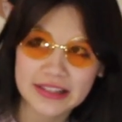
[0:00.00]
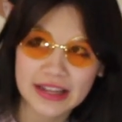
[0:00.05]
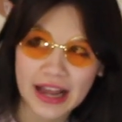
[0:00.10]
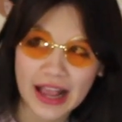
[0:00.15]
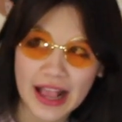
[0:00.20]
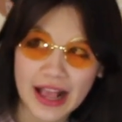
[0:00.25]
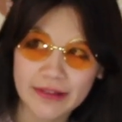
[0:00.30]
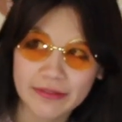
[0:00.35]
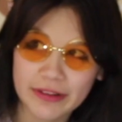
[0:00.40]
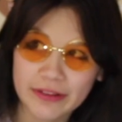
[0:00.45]
and
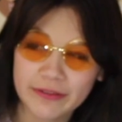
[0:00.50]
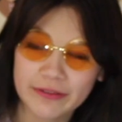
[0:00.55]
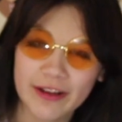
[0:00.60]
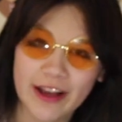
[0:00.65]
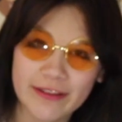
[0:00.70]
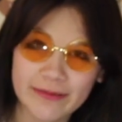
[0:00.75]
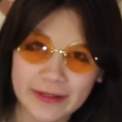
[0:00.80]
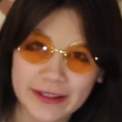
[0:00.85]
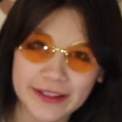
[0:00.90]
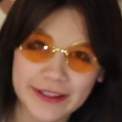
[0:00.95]
I have
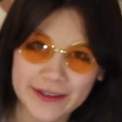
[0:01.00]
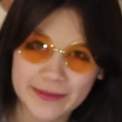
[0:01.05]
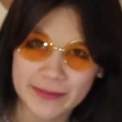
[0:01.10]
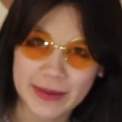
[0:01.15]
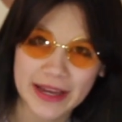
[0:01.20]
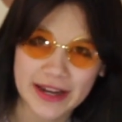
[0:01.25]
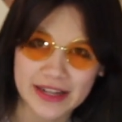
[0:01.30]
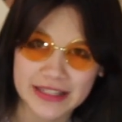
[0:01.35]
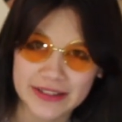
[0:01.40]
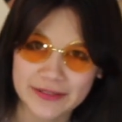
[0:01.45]
5 million
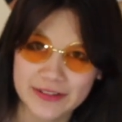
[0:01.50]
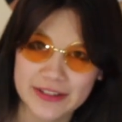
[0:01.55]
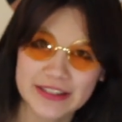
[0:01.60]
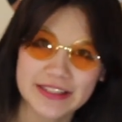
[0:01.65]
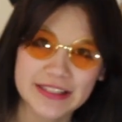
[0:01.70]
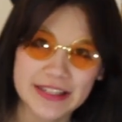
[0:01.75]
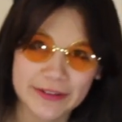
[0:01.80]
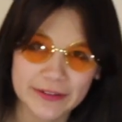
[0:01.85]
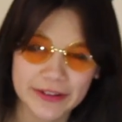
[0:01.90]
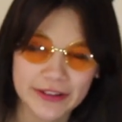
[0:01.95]
pairs of
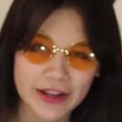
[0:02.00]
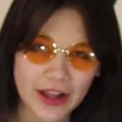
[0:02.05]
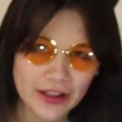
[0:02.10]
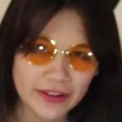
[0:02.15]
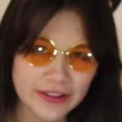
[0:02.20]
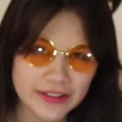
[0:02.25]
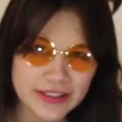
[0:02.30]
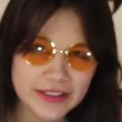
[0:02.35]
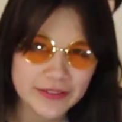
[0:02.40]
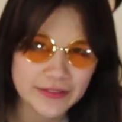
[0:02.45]
just different
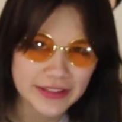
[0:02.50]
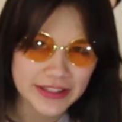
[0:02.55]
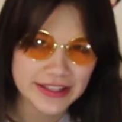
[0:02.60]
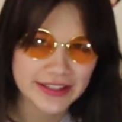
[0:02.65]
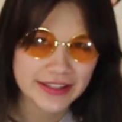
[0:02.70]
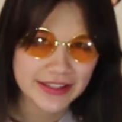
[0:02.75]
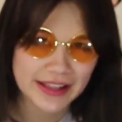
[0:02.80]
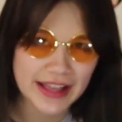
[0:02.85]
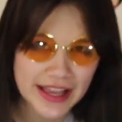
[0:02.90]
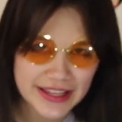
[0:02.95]
colors of
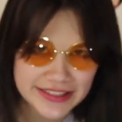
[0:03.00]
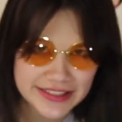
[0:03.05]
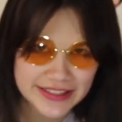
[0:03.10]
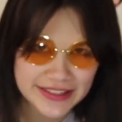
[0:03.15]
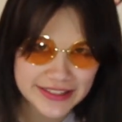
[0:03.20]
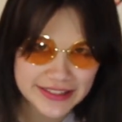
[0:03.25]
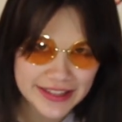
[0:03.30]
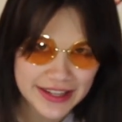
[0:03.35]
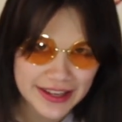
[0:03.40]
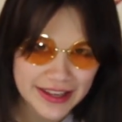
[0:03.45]
these
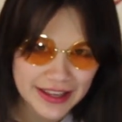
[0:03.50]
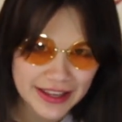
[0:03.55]
glasses